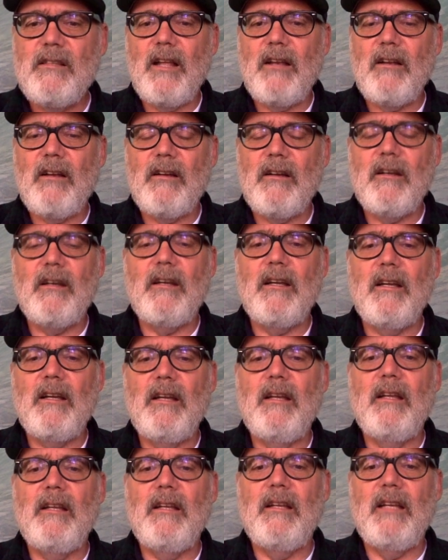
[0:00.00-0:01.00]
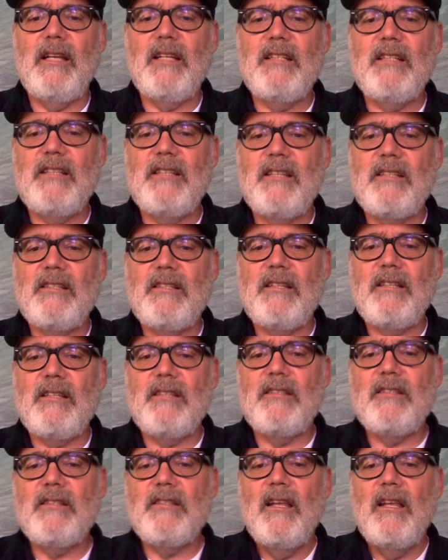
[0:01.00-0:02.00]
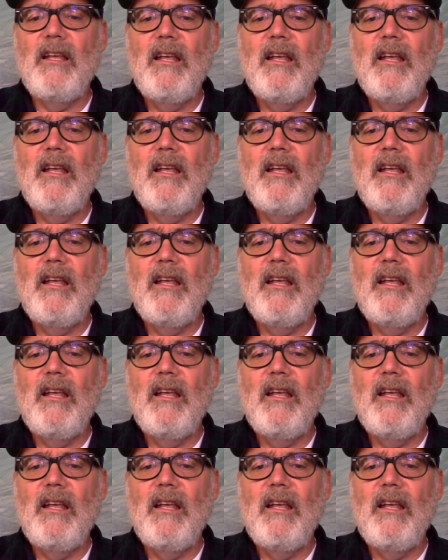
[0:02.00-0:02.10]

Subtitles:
are in existence.